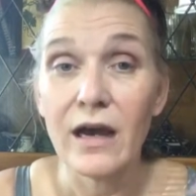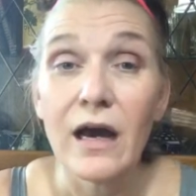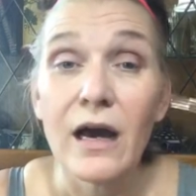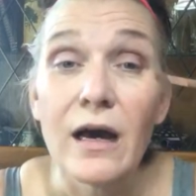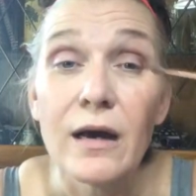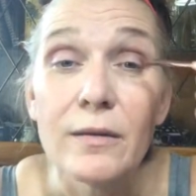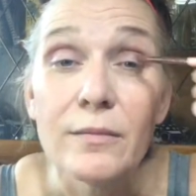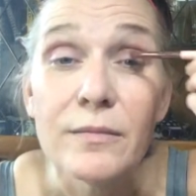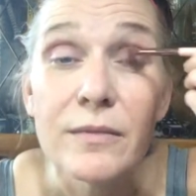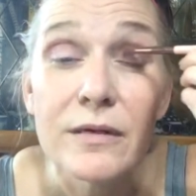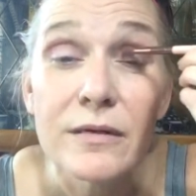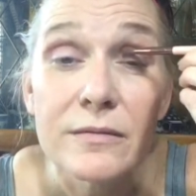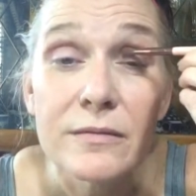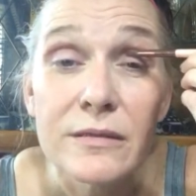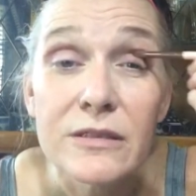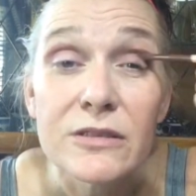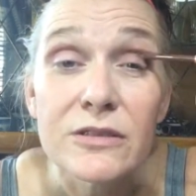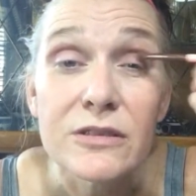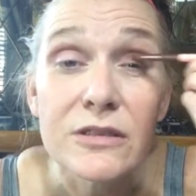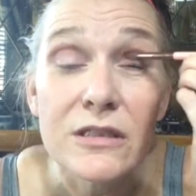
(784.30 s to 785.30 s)
I'm
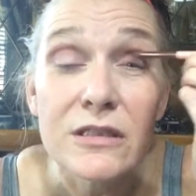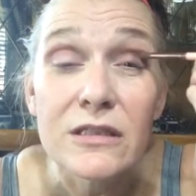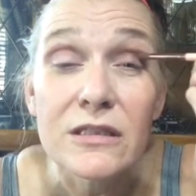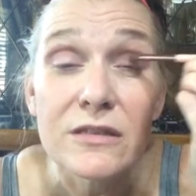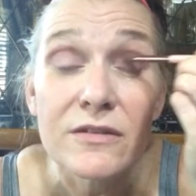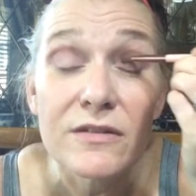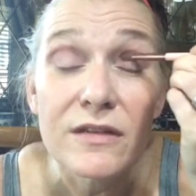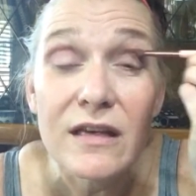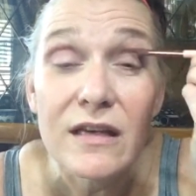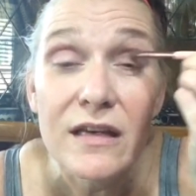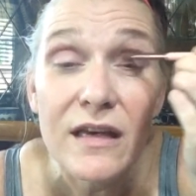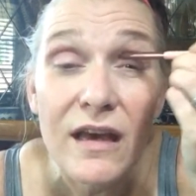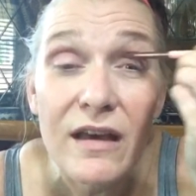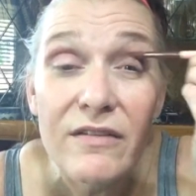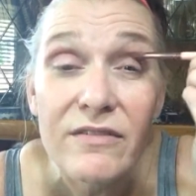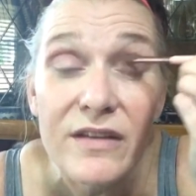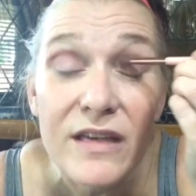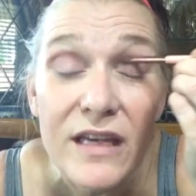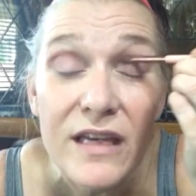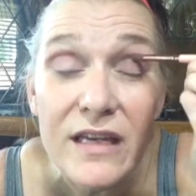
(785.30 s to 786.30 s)
just gonna
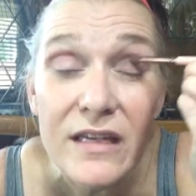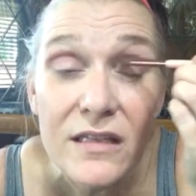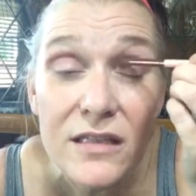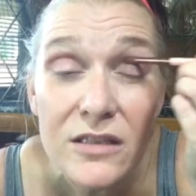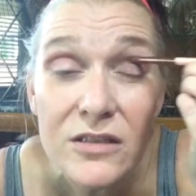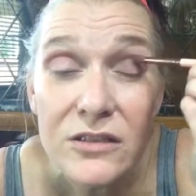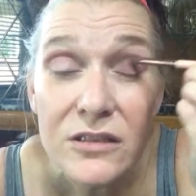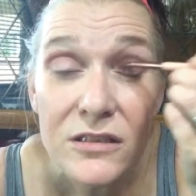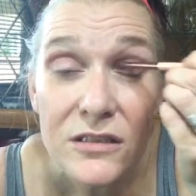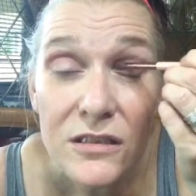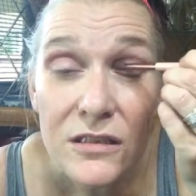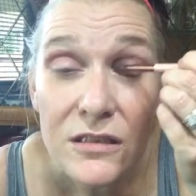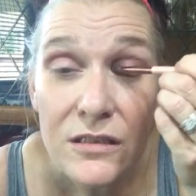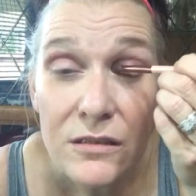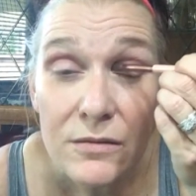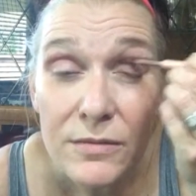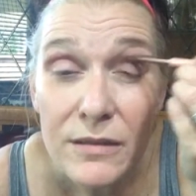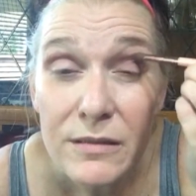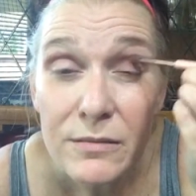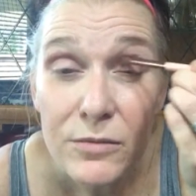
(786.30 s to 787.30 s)
heavy hand it just a
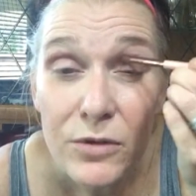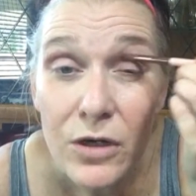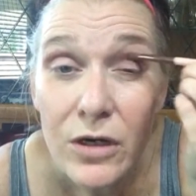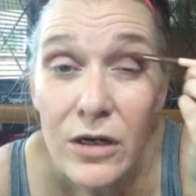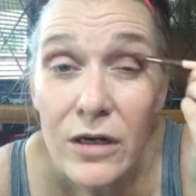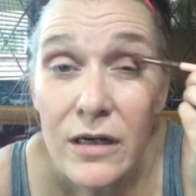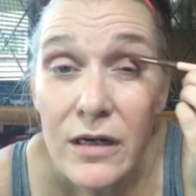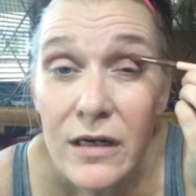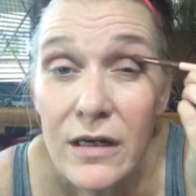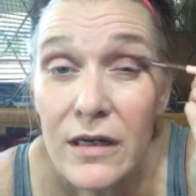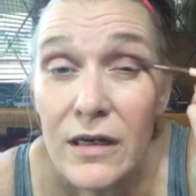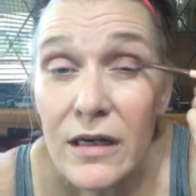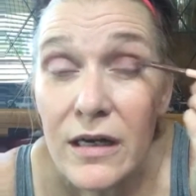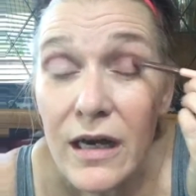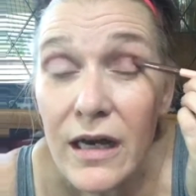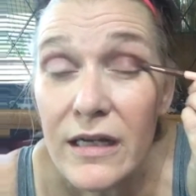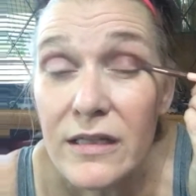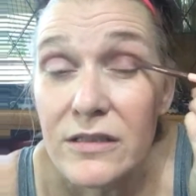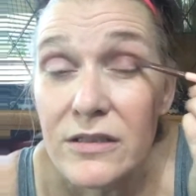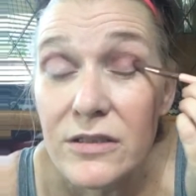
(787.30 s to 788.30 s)
little bit more.
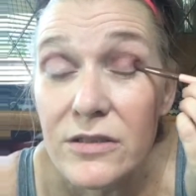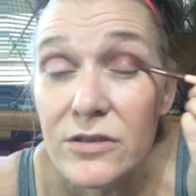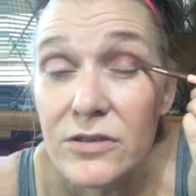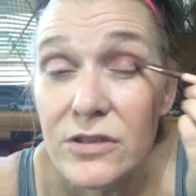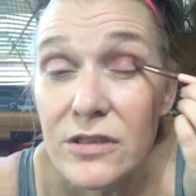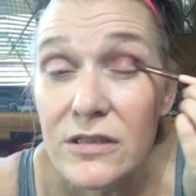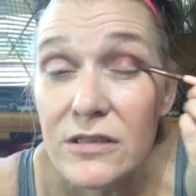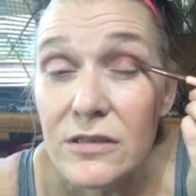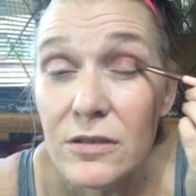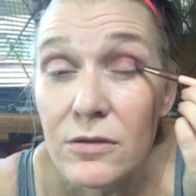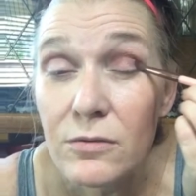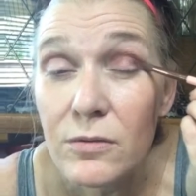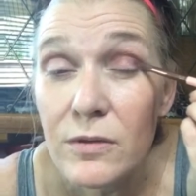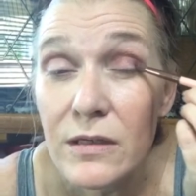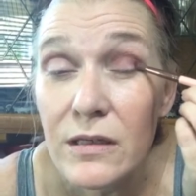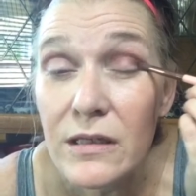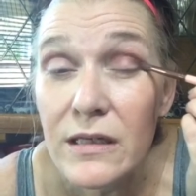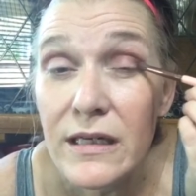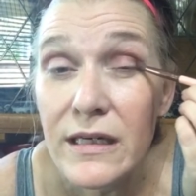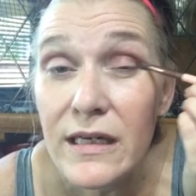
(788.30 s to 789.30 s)
I do just a
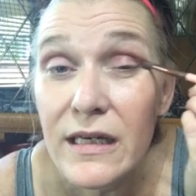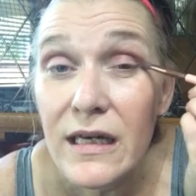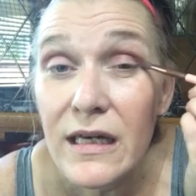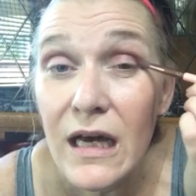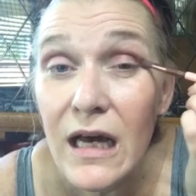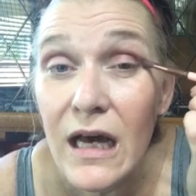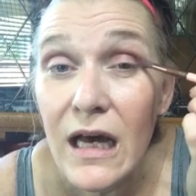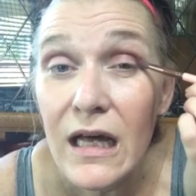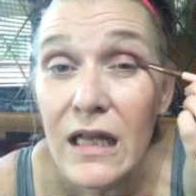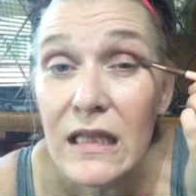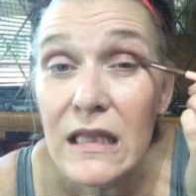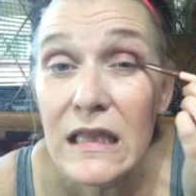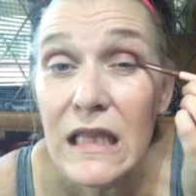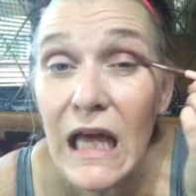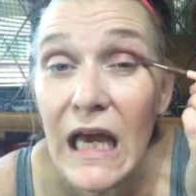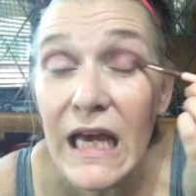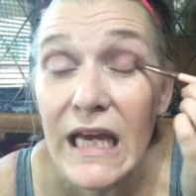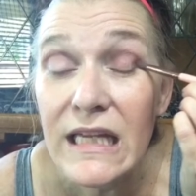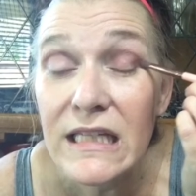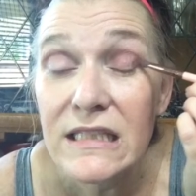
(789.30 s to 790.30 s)
really
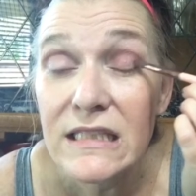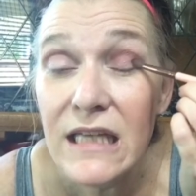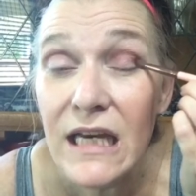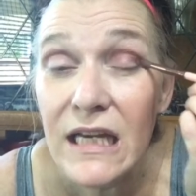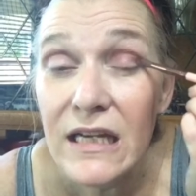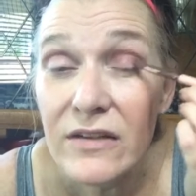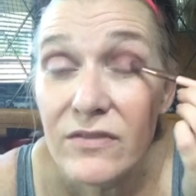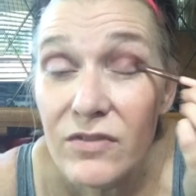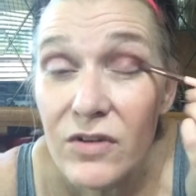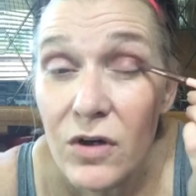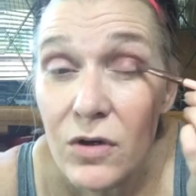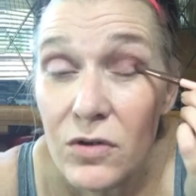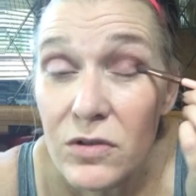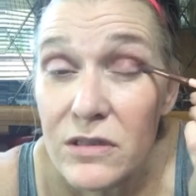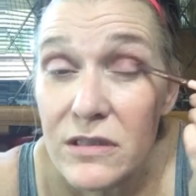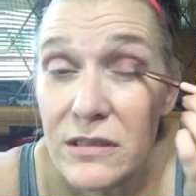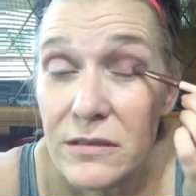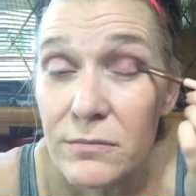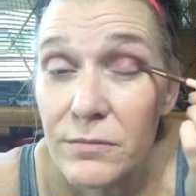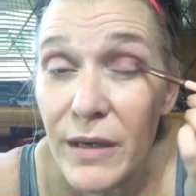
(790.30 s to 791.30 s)
light kind of
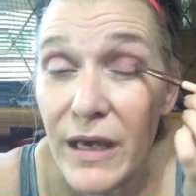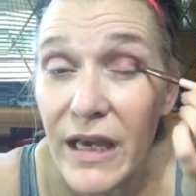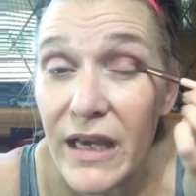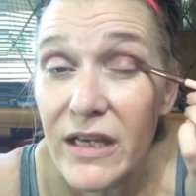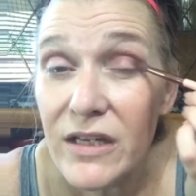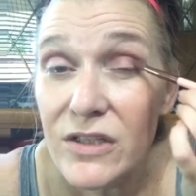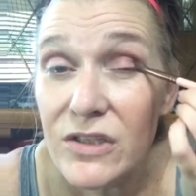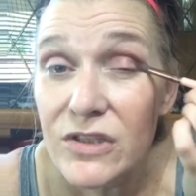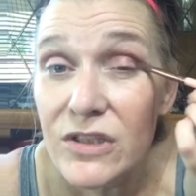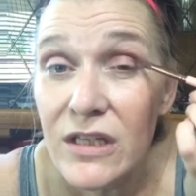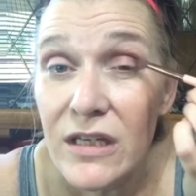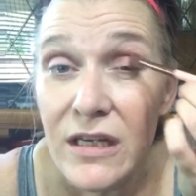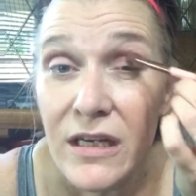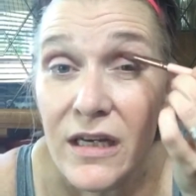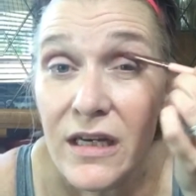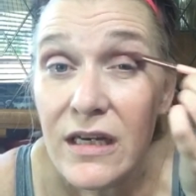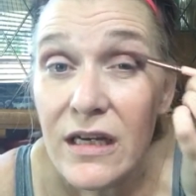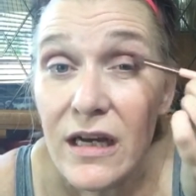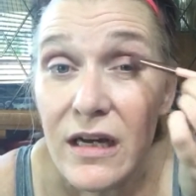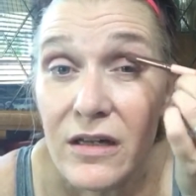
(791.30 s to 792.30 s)
golden beige
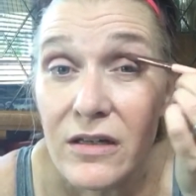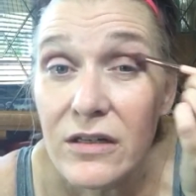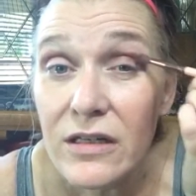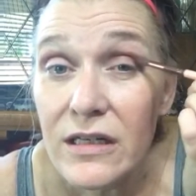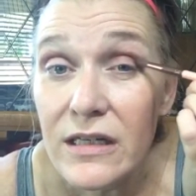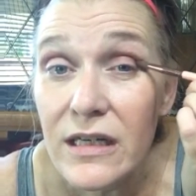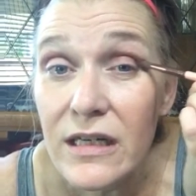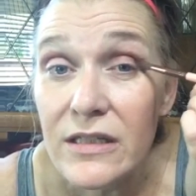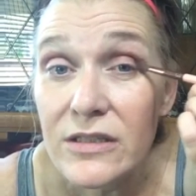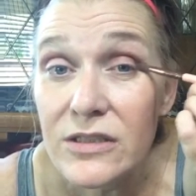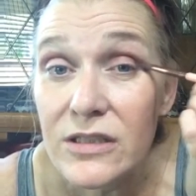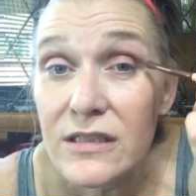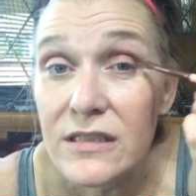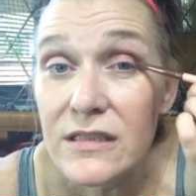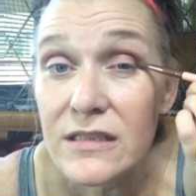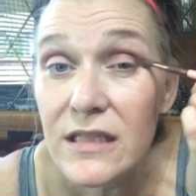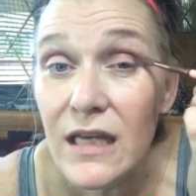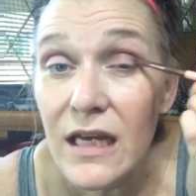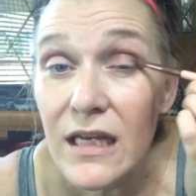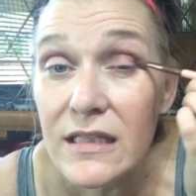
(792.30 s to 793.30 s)
color, and I
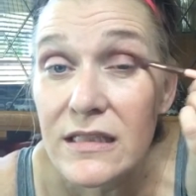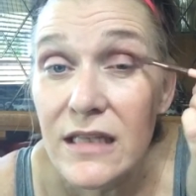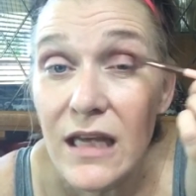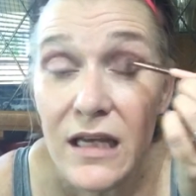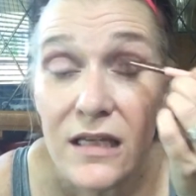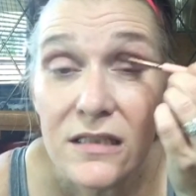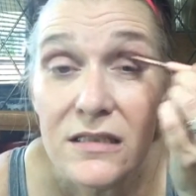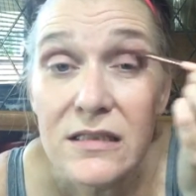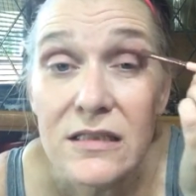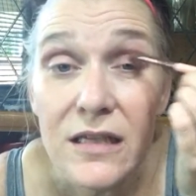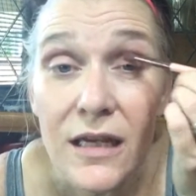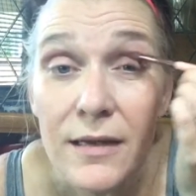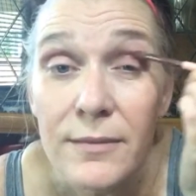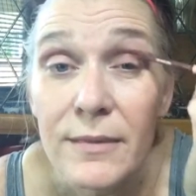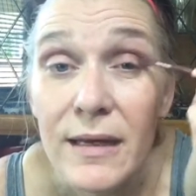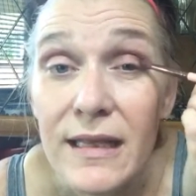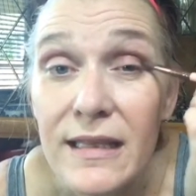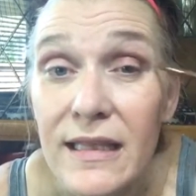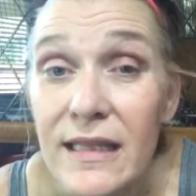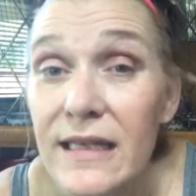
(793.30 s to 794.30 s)
just dust it on
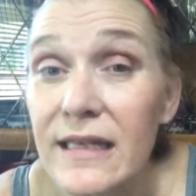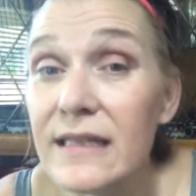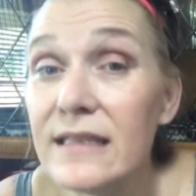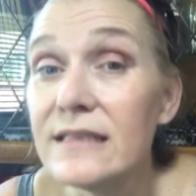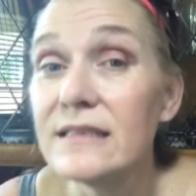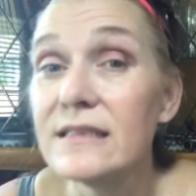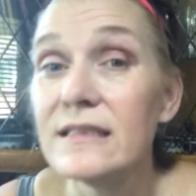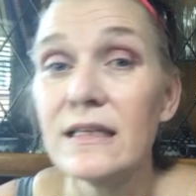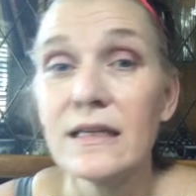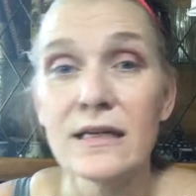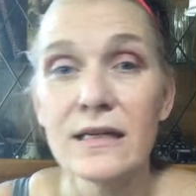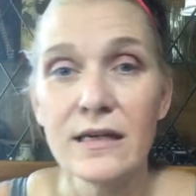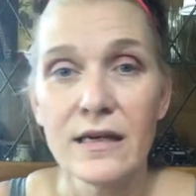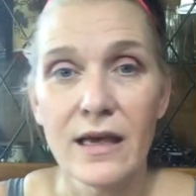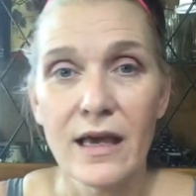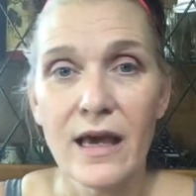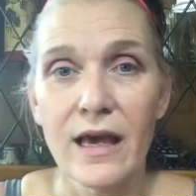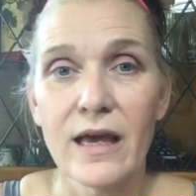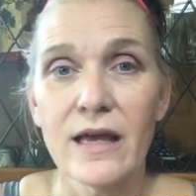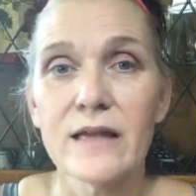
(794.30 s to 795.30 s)
my lids
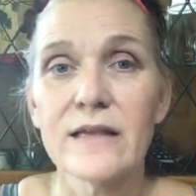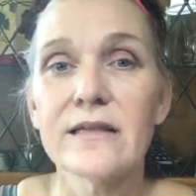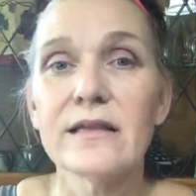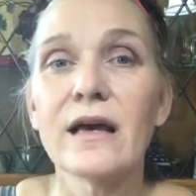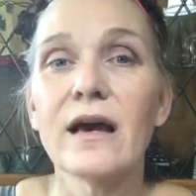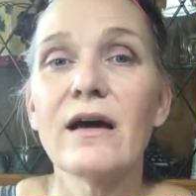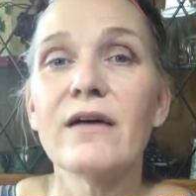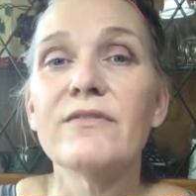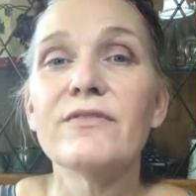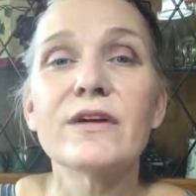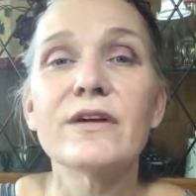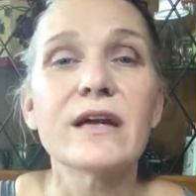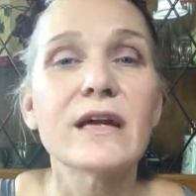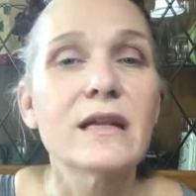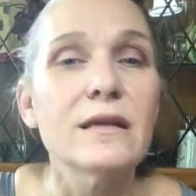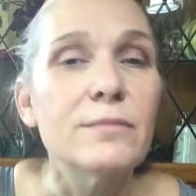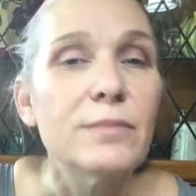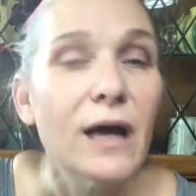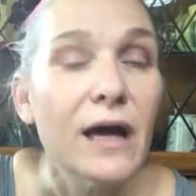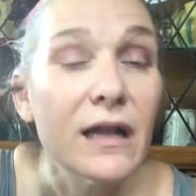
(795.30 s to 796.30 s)
and forget
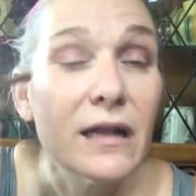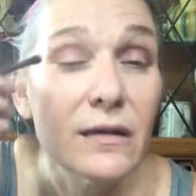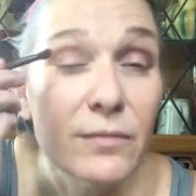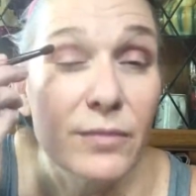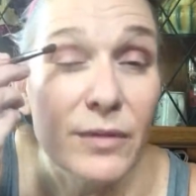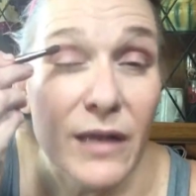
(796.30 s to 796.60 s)
about it.